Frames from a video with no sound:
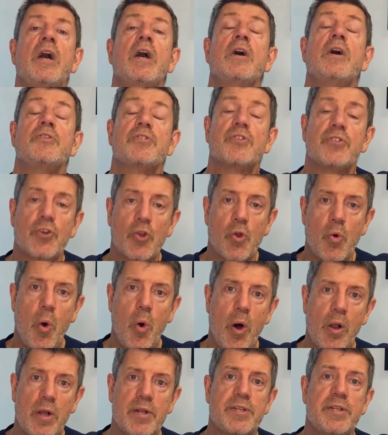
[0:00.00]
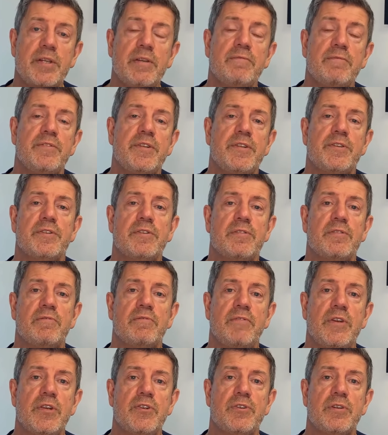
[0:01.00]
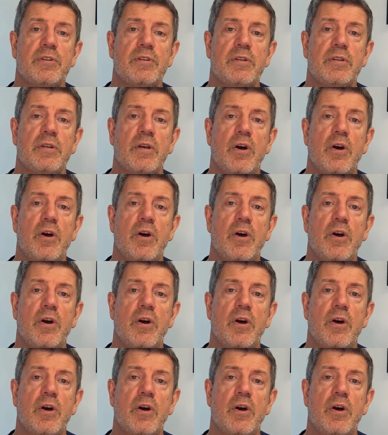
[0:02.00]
to the quality of distance vision